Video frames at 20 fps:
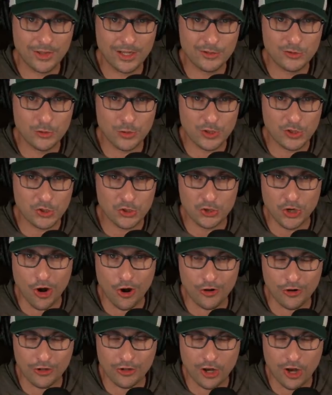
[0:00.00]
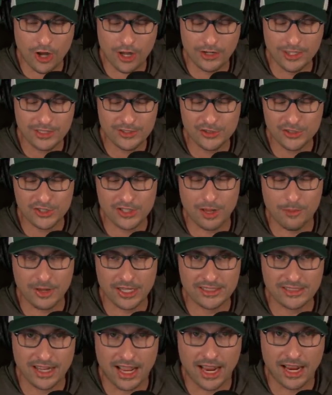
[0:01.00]
let's do a starter con. That's just not my
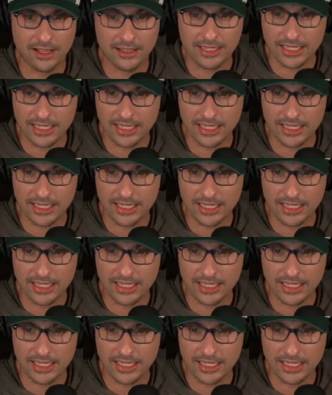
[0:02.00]
style.